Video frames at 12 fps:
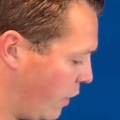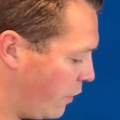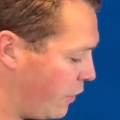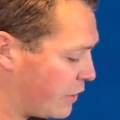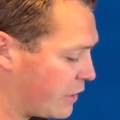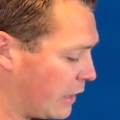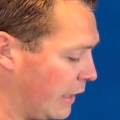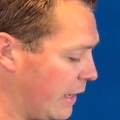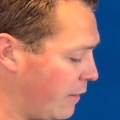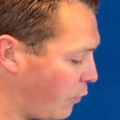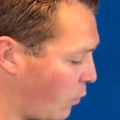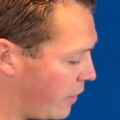The
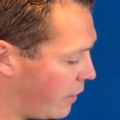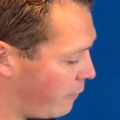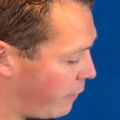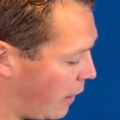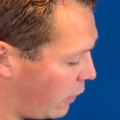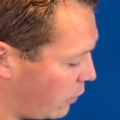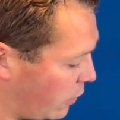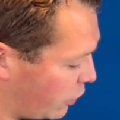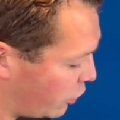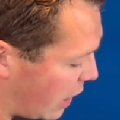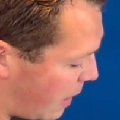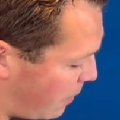sleeve with a Velcro
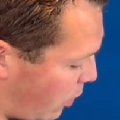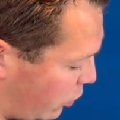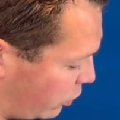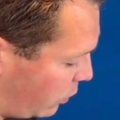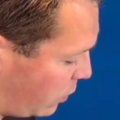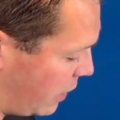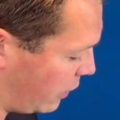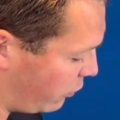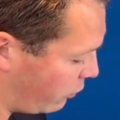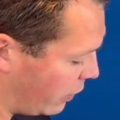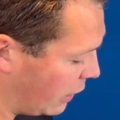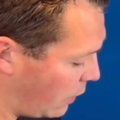strap also worked
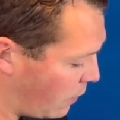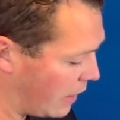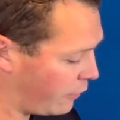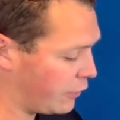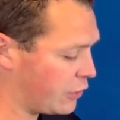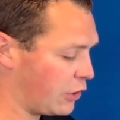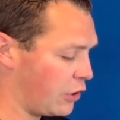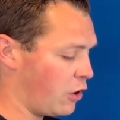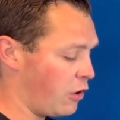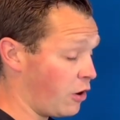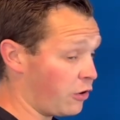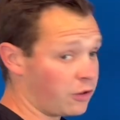really well for
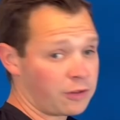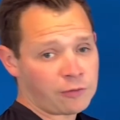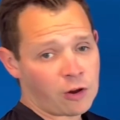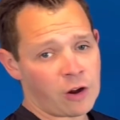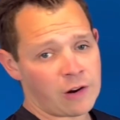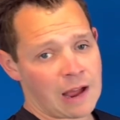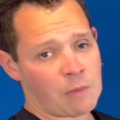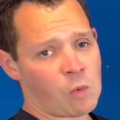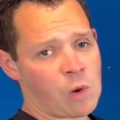securing onto the forearm